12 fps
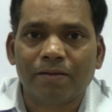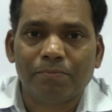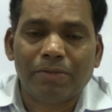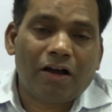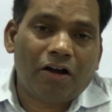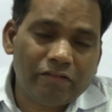
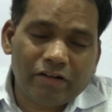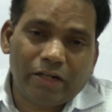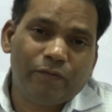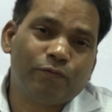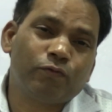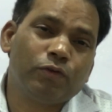But however,
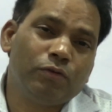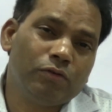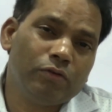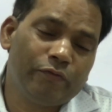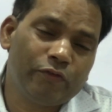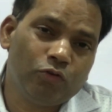if
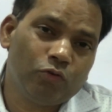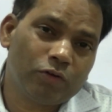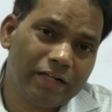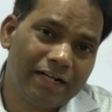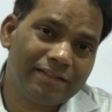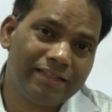you look
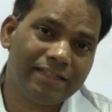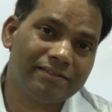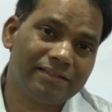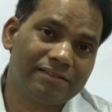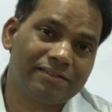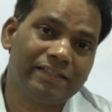at
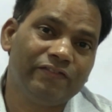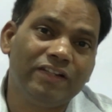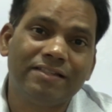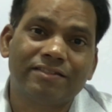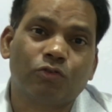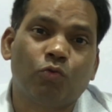the
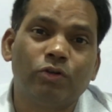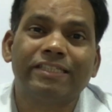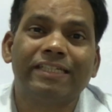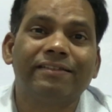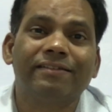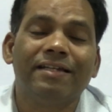civils
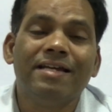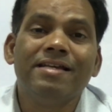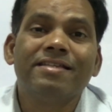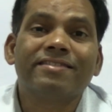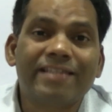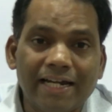coaching
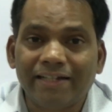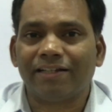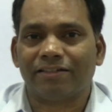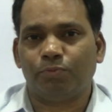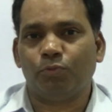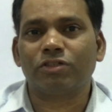
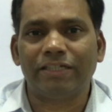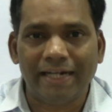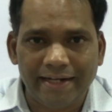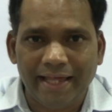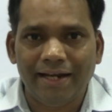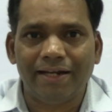centers,
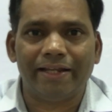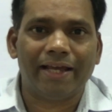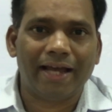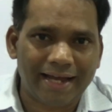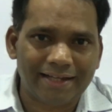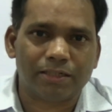mostly Delhi,
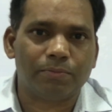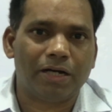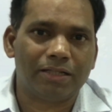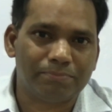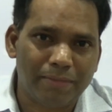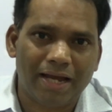
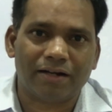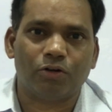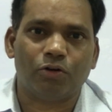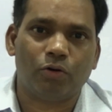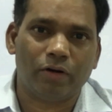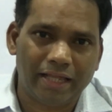Hyderabad,
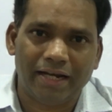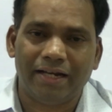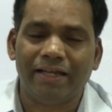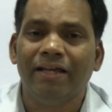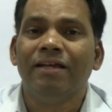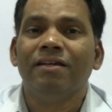Bangalore,
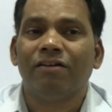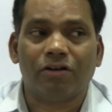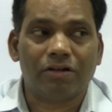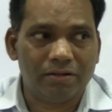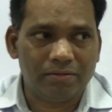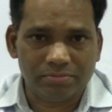Delhi,
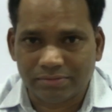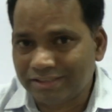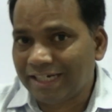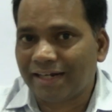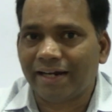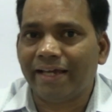
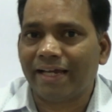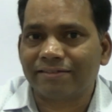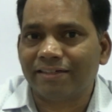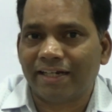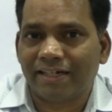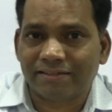Chennai,
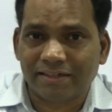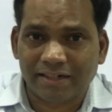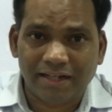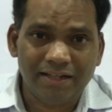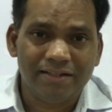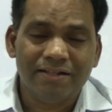
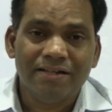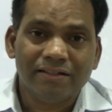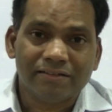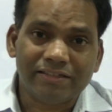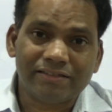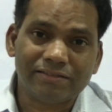etc.,
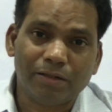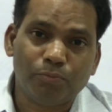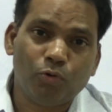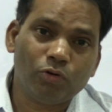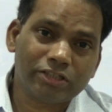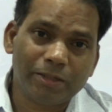this is the
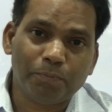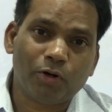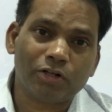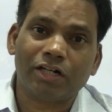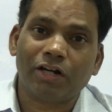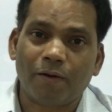most
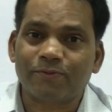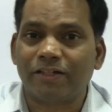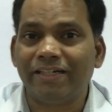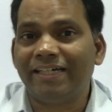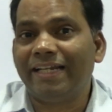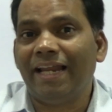important option
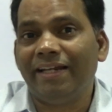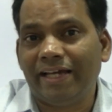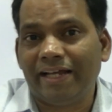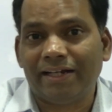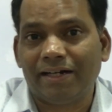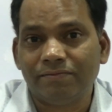in Delhi
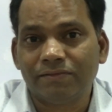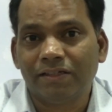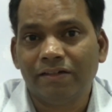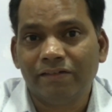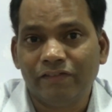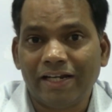area.
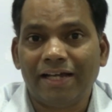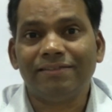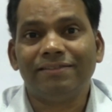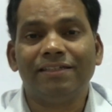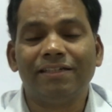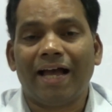
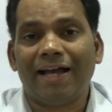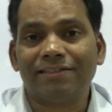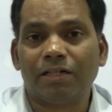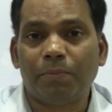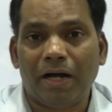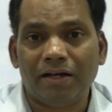Whereas in
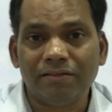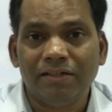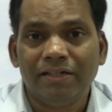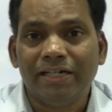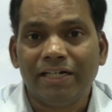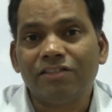Hyderabad,
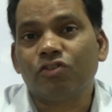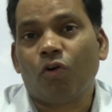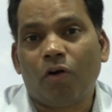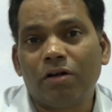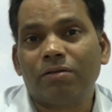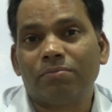it is
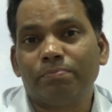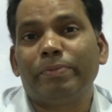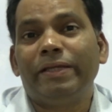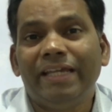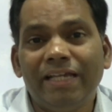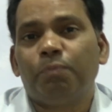not
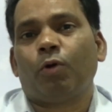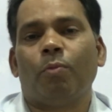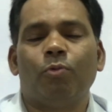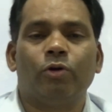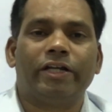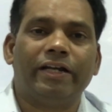being
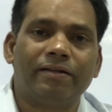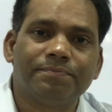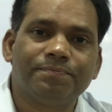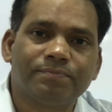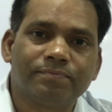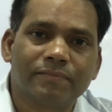promoted.
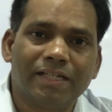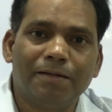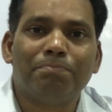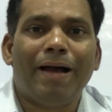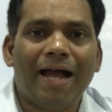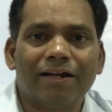
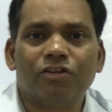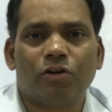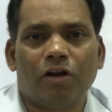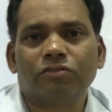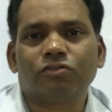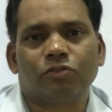In Bangalore
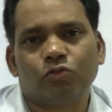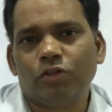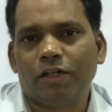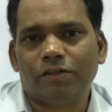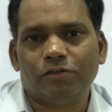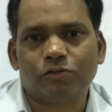also,
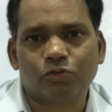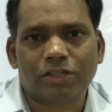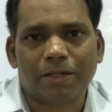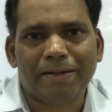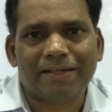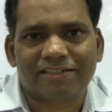to
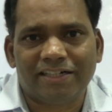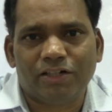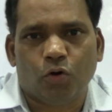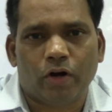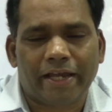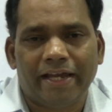some extent,
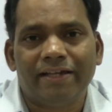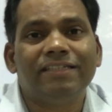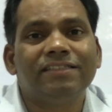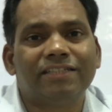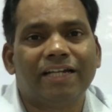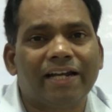okay.
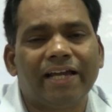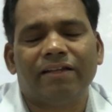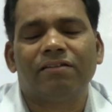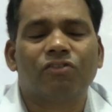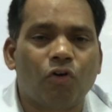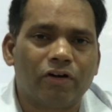In
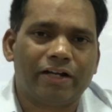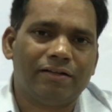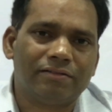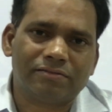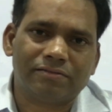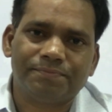Chennai, not
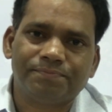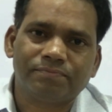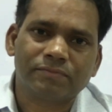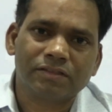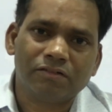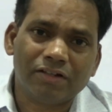else.
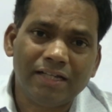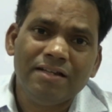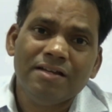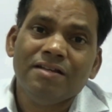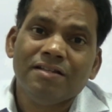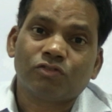
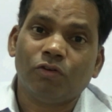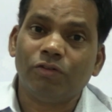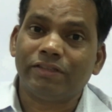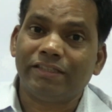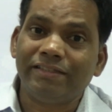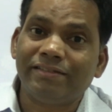Okay,
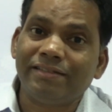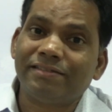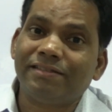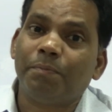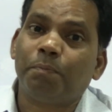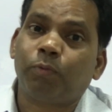so this
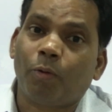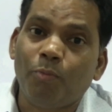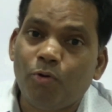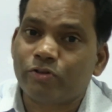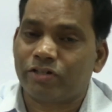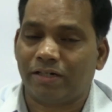is the
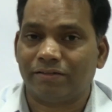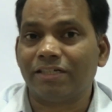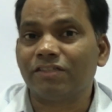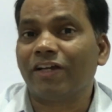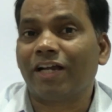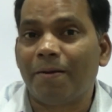promotion.
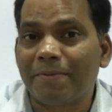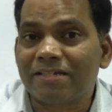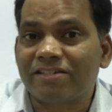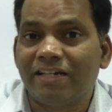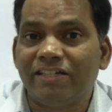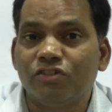That's why
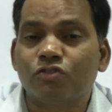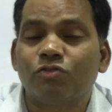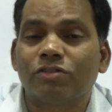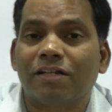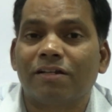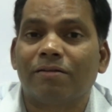commercial
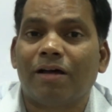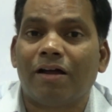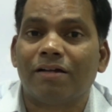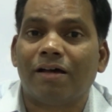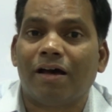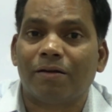institutes
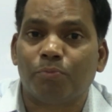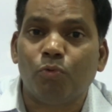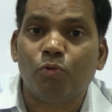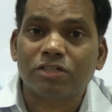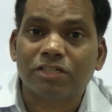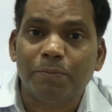are
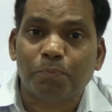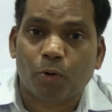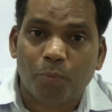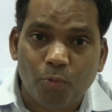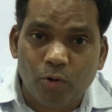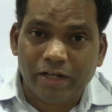mostly
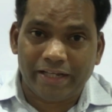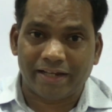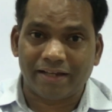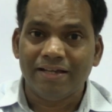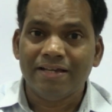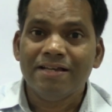
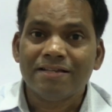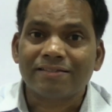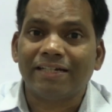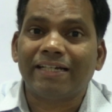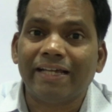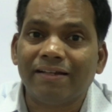promoting
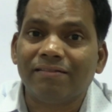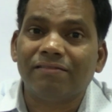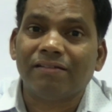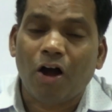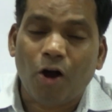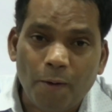
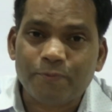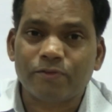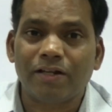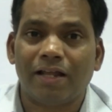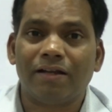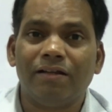certain
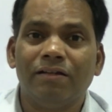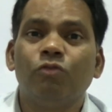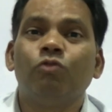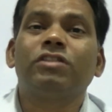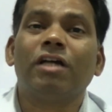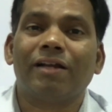optional
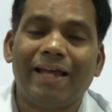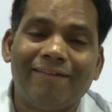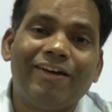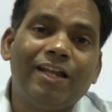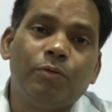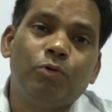which are
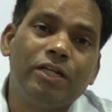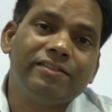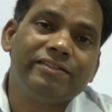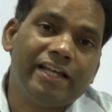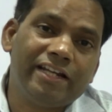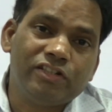available
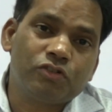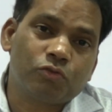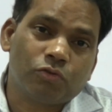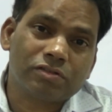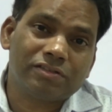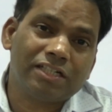in their
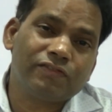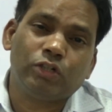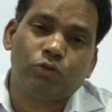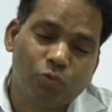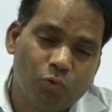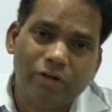institutes. That's
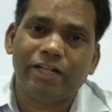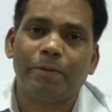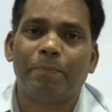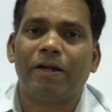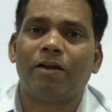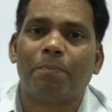why don't
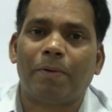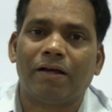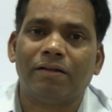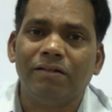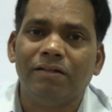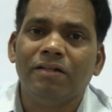depend
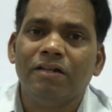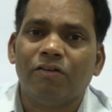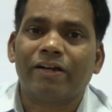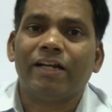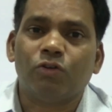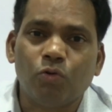upon
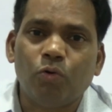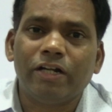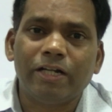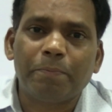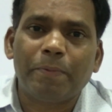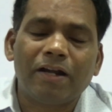
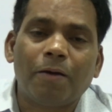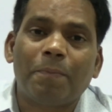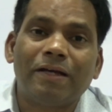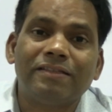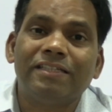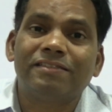
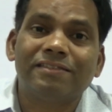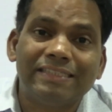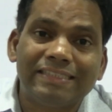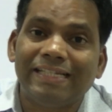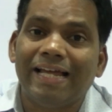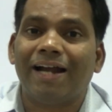this
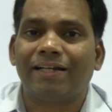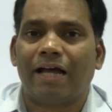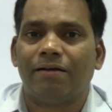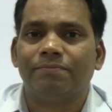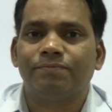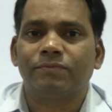data.